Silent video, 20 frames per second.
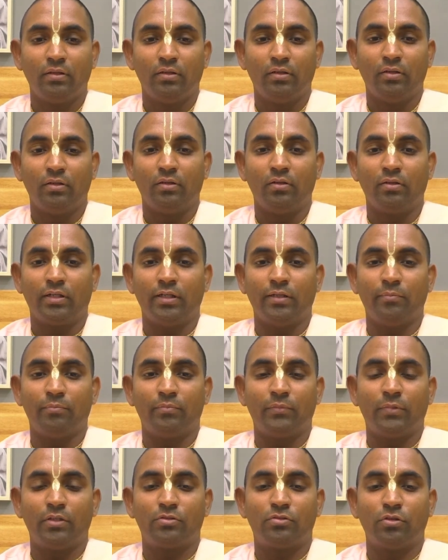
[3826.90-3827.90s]
Okay,
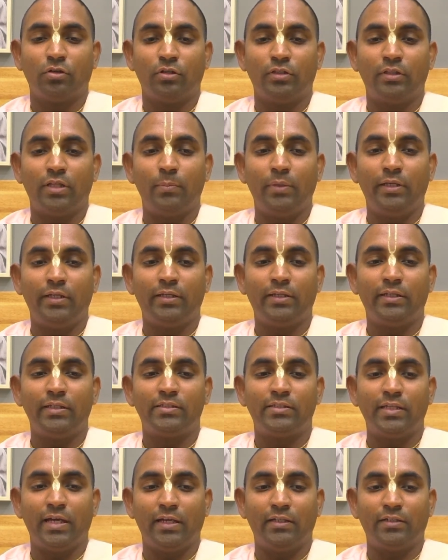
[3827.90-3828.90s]
so the meaning is
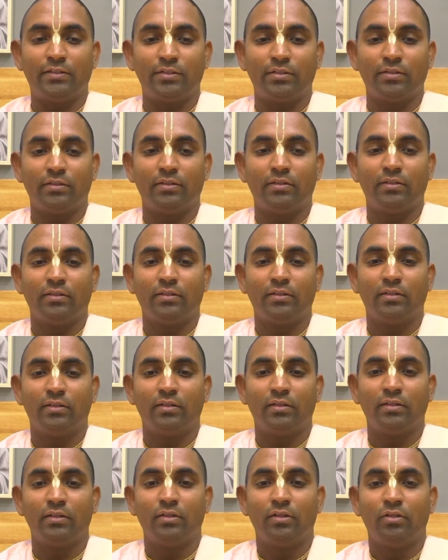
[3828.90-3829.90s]
that,
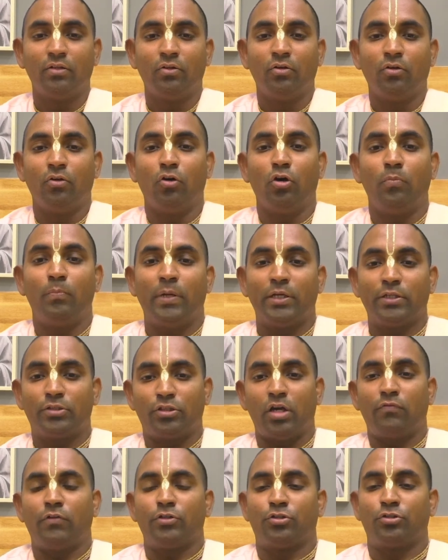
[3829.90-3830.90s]
O best
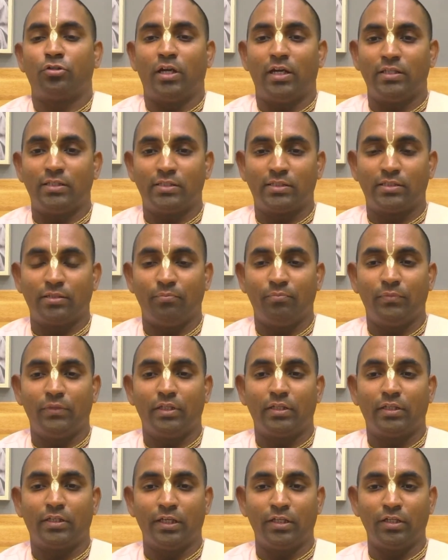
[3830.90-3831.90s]
of Asuras,
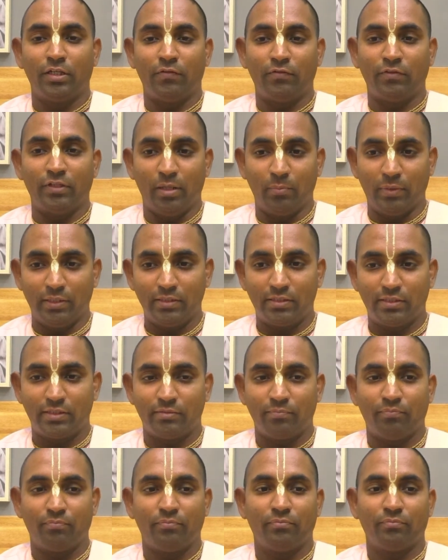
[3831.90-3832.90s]
king of the
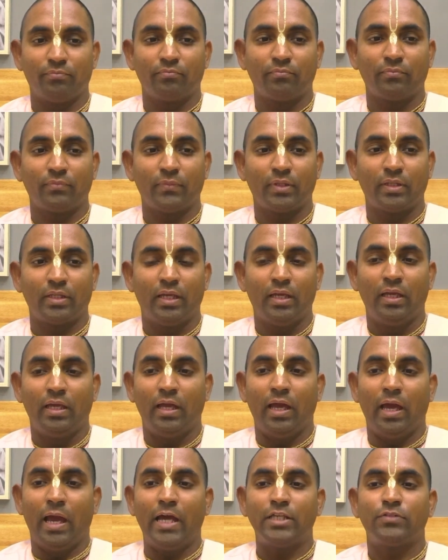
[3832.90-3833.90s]
demons,
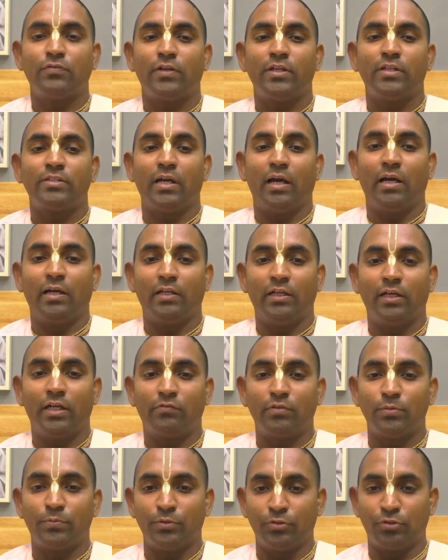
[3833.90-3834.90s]
as far as I learned
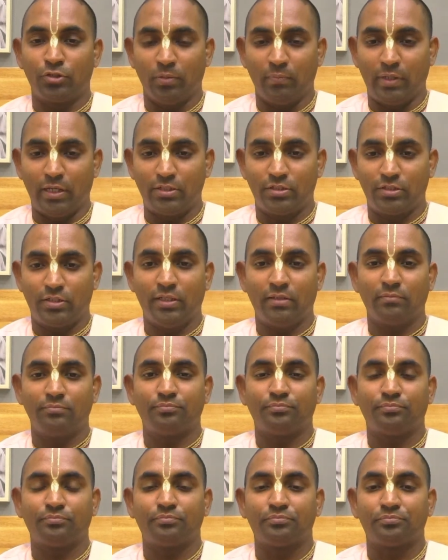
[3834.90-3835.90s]
from spiritual master,
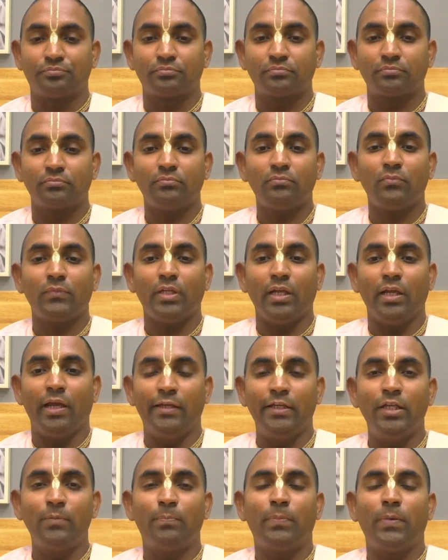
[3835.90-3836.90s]

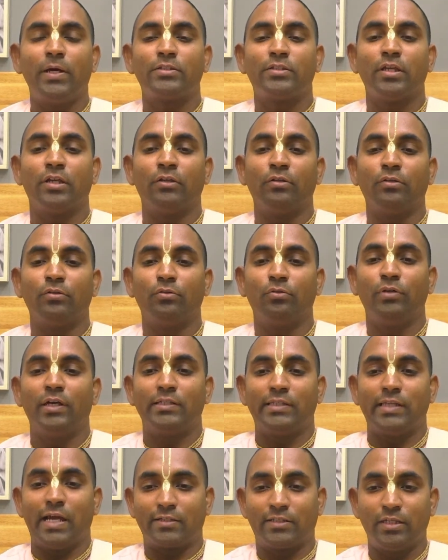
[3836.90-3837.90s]
any person who has
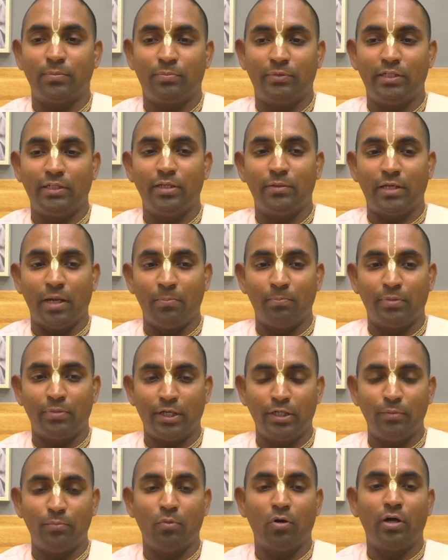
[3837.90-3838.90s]
accepted a
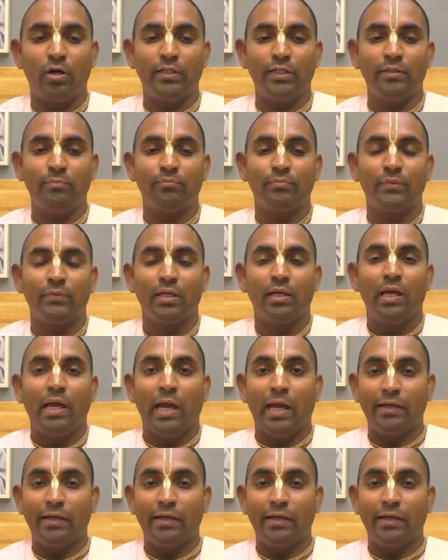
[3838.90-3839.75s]
temporary body and